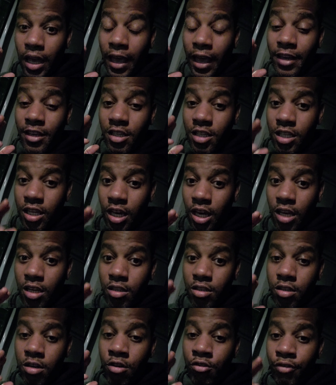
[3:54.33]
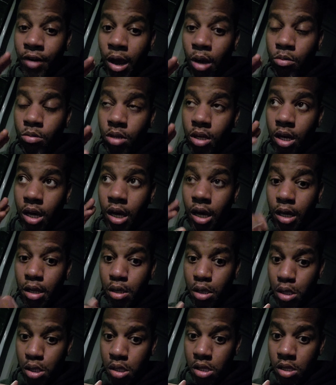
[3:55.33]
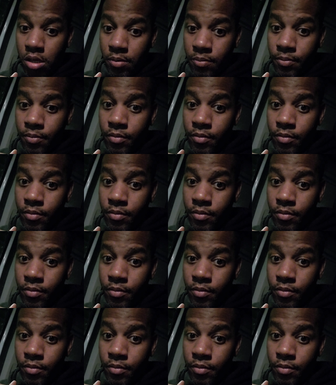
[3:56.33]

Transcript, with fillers: and change around us.